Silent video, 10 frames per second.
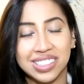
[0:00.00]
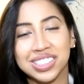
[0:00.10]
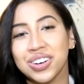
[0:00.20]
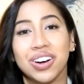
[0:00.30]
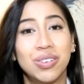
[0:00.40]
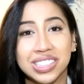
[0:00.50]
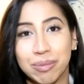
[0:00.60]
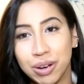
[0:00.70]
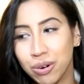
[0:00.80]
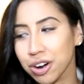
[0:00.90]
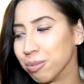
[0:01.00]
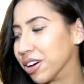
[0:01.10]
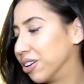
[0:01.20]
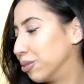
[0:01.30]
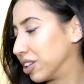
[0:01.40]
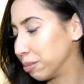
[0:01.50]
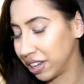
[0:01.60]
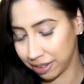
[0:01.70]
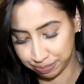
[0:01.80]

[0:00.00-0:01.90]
So I always have my water bottle with me.